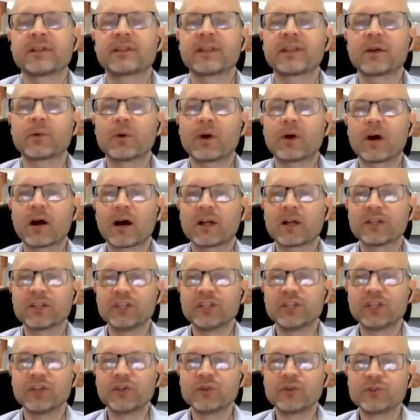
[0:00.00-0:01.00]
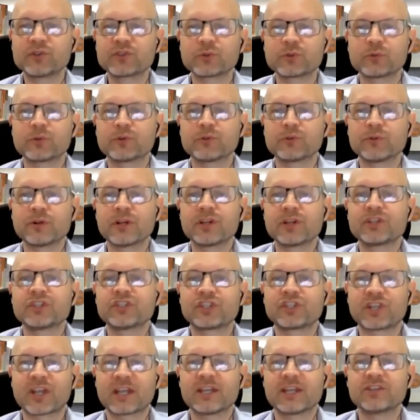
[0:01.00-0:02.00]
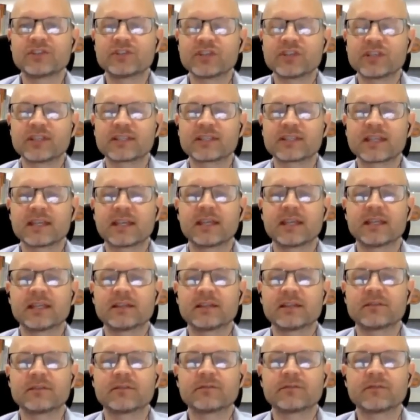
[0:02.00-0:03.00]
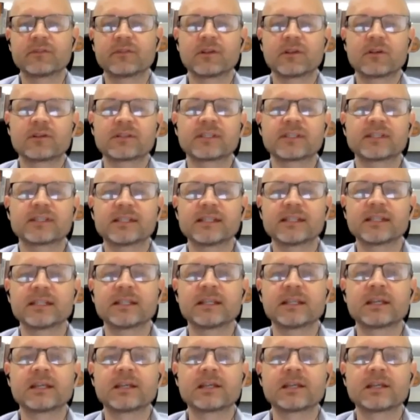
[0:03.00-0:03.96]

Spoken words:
there were unusual changes in velocity.